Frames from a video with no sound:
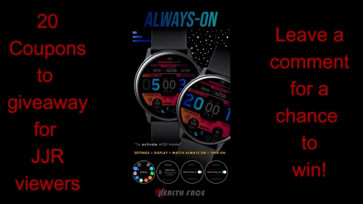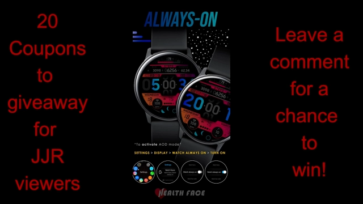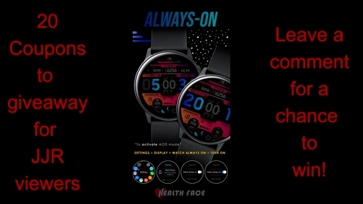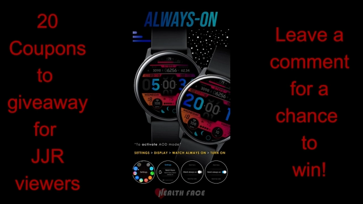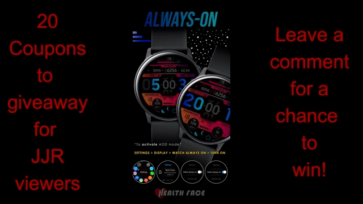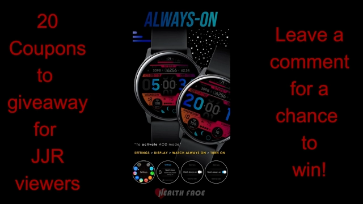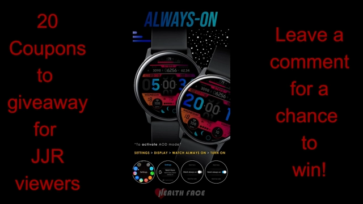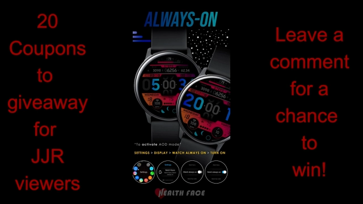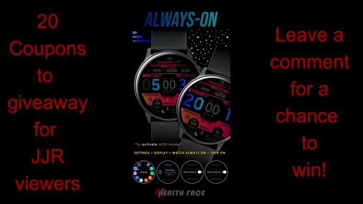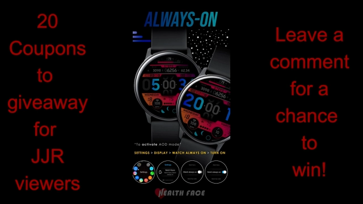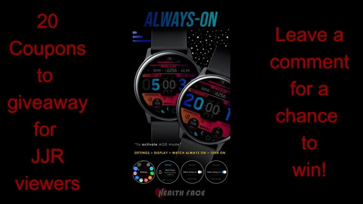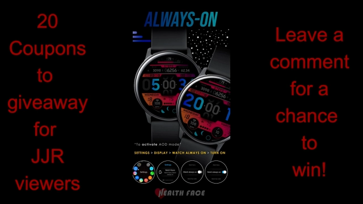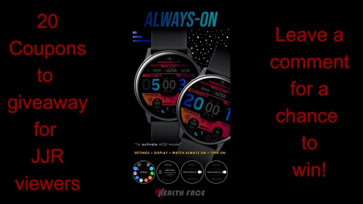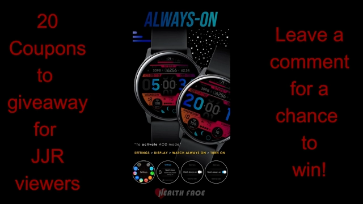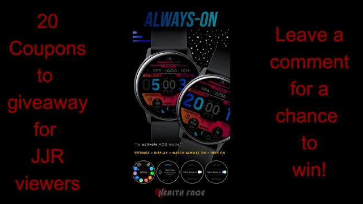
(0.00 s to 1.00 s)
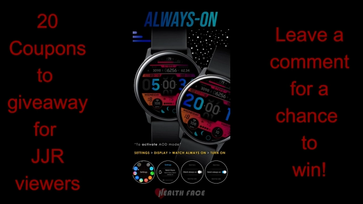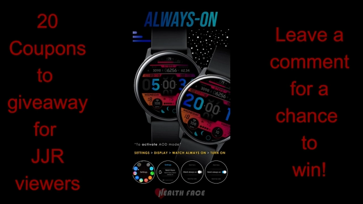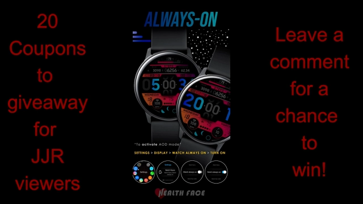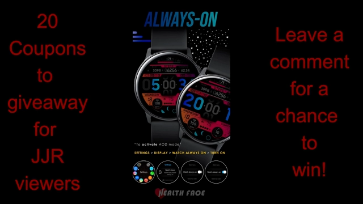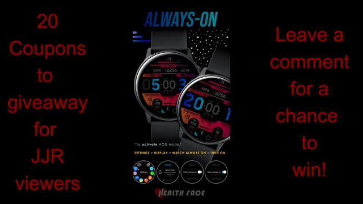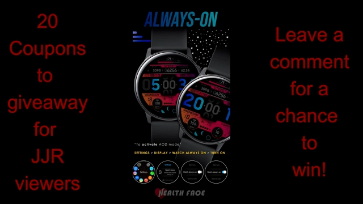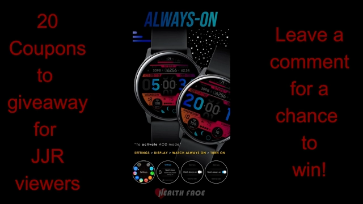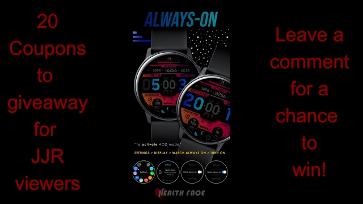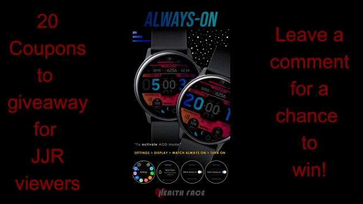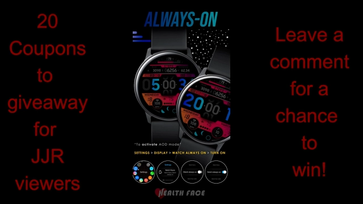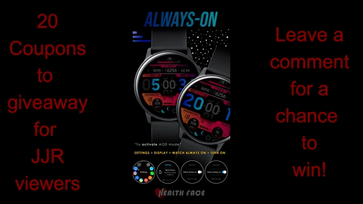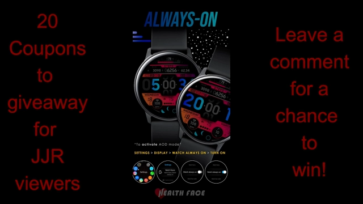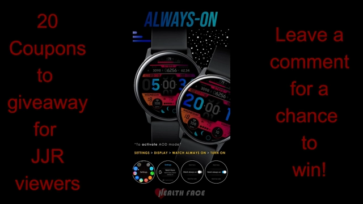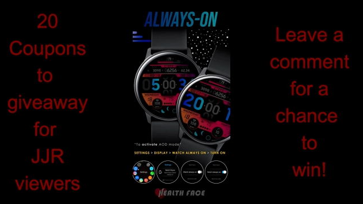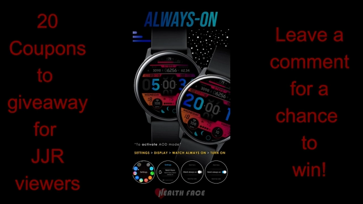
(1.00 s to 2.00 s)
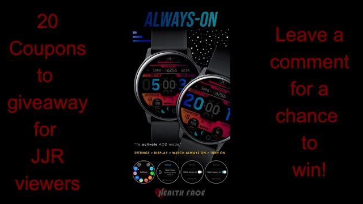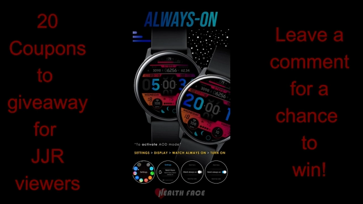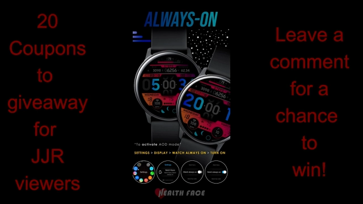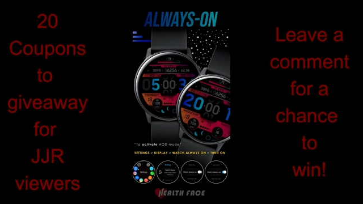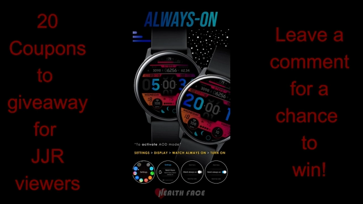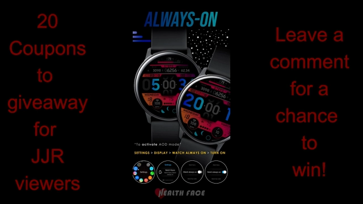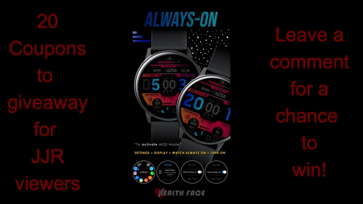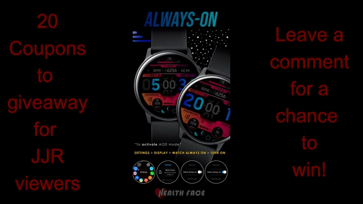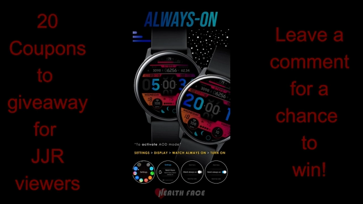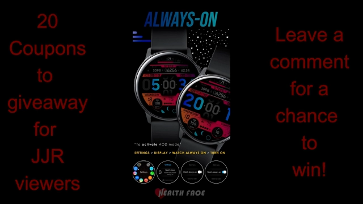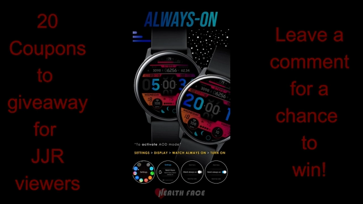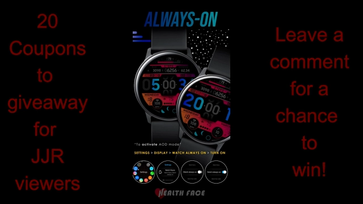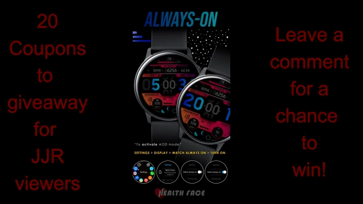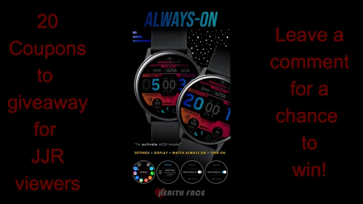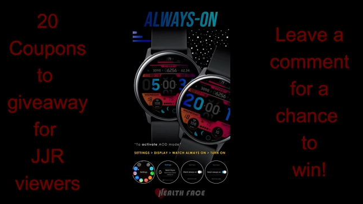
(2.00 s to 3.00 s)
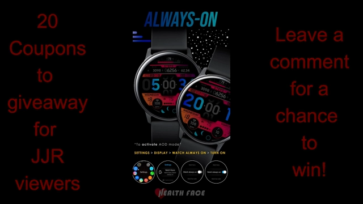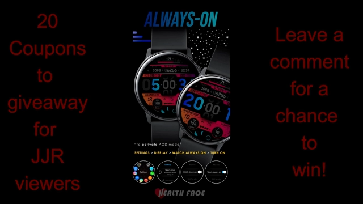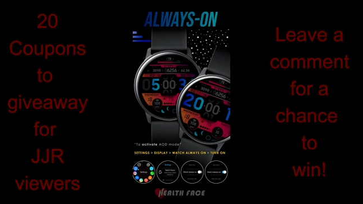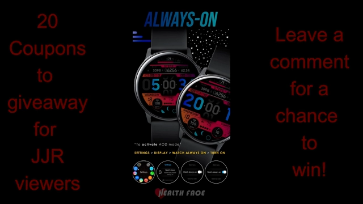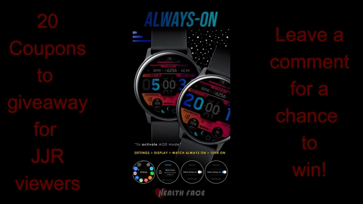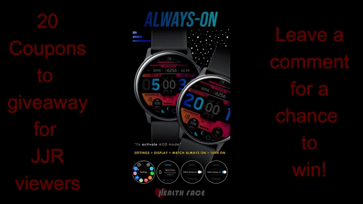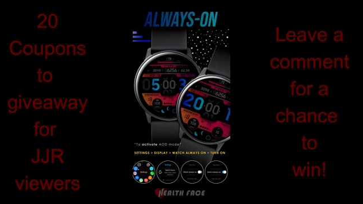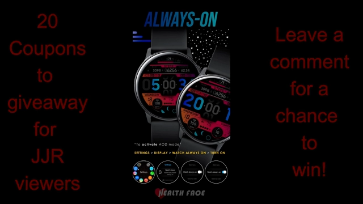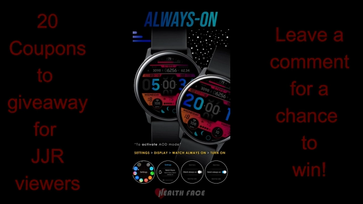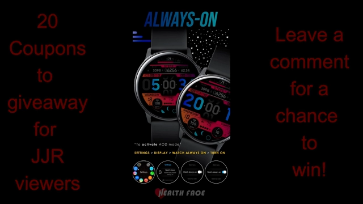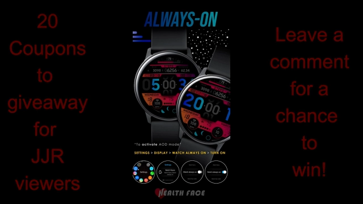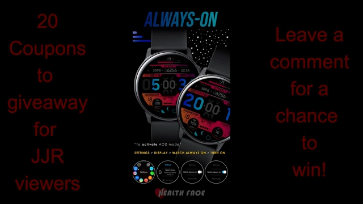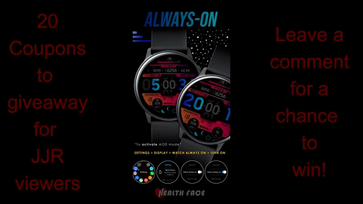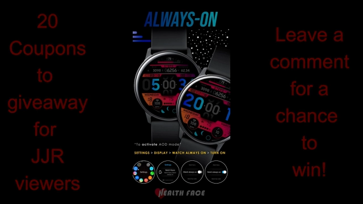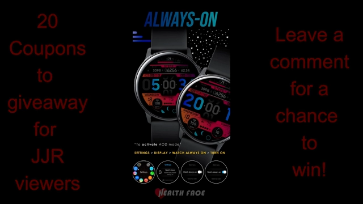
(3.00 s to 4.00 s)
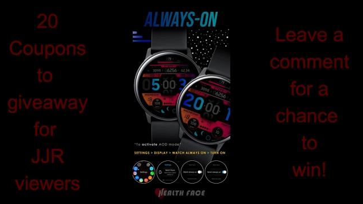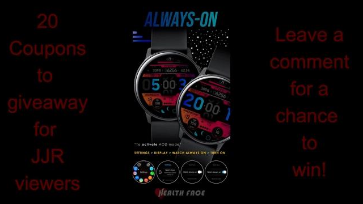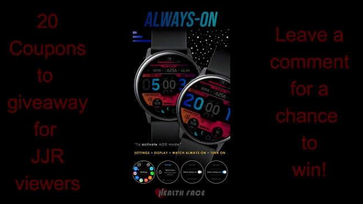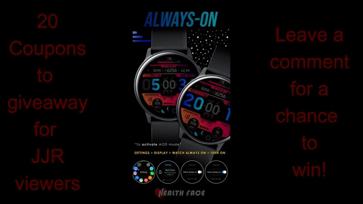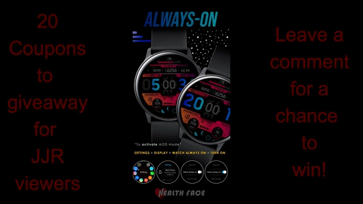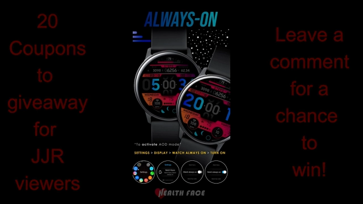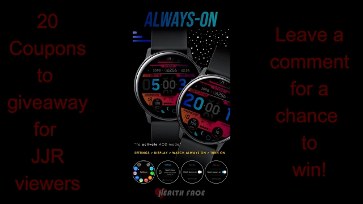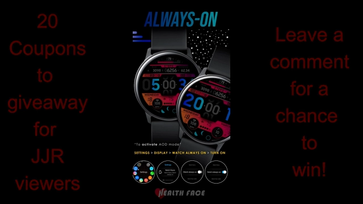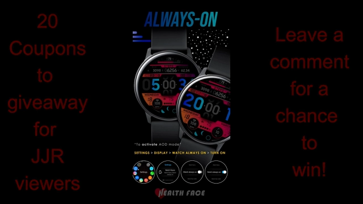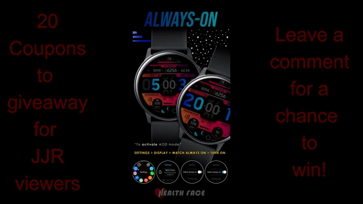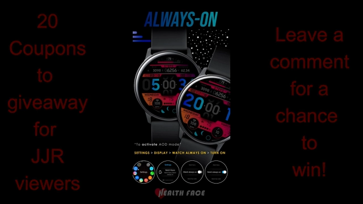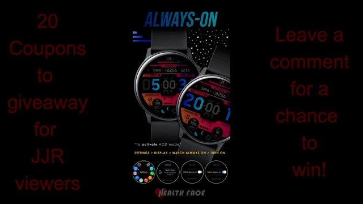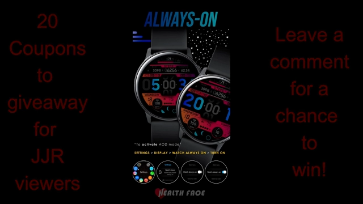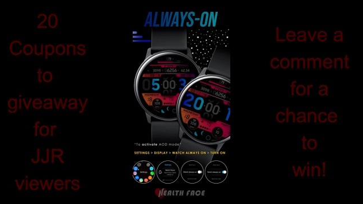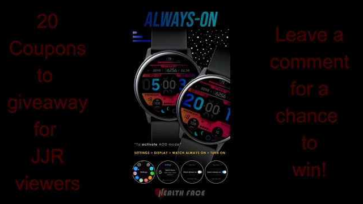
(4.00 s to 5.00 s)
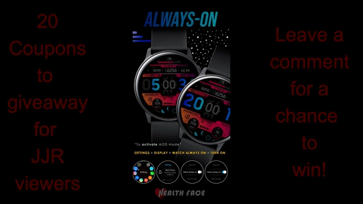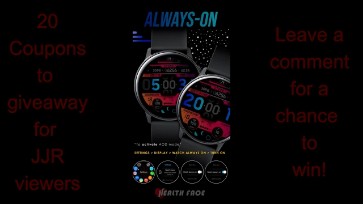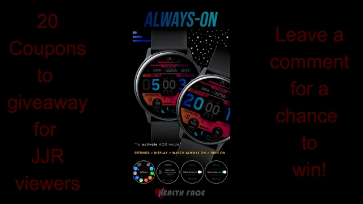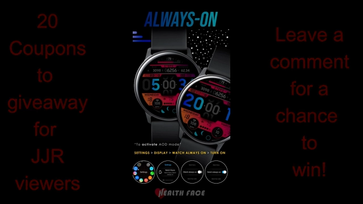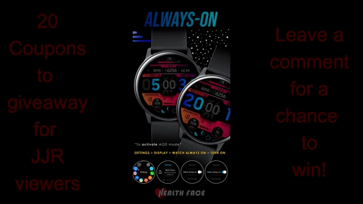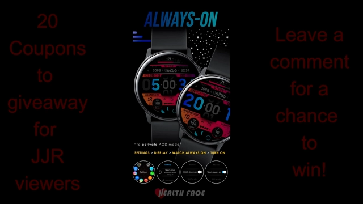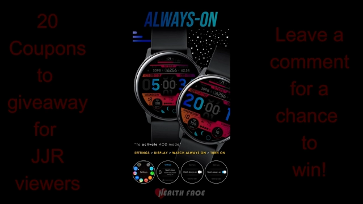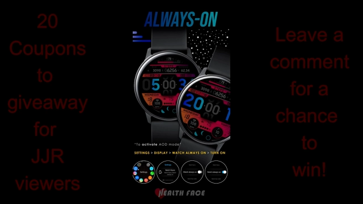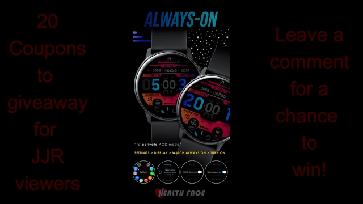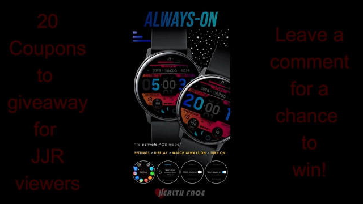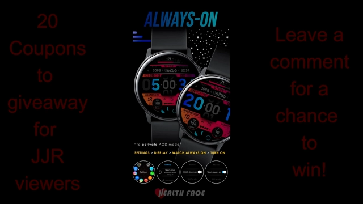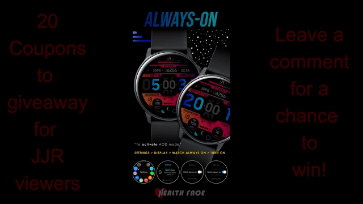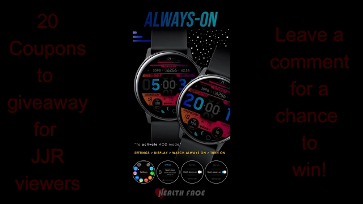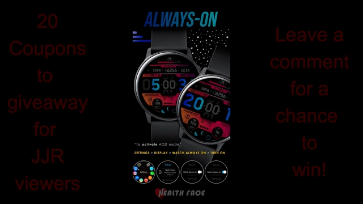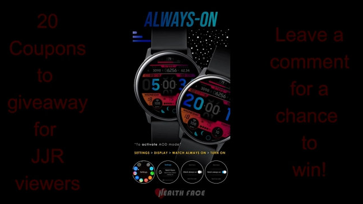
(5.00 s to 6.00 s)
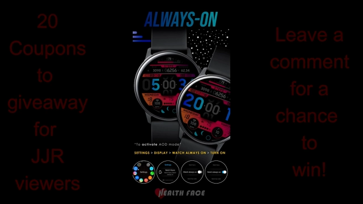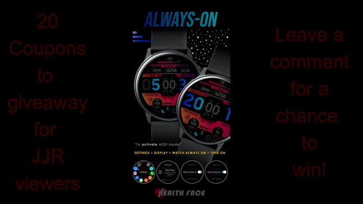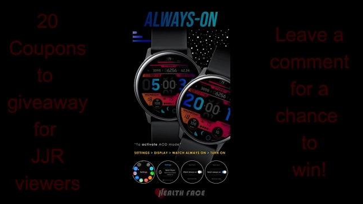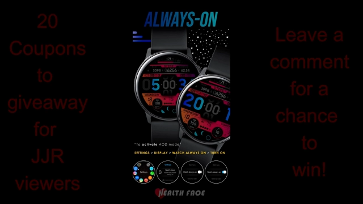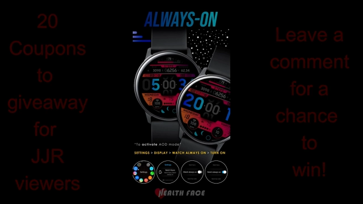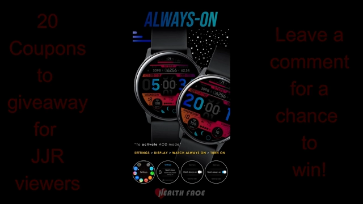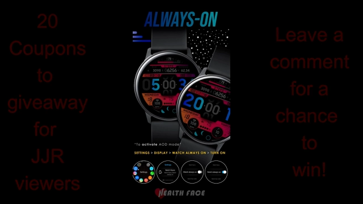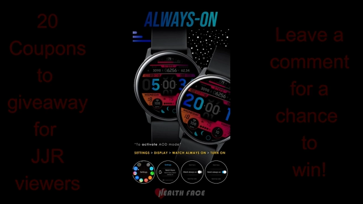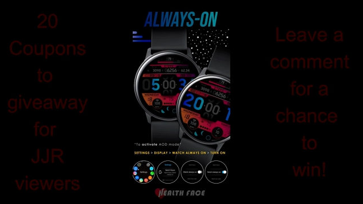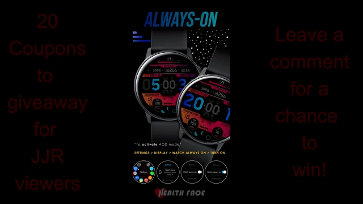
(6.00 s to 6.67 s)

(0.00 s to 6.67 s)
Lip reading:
[unreadable: no face in view]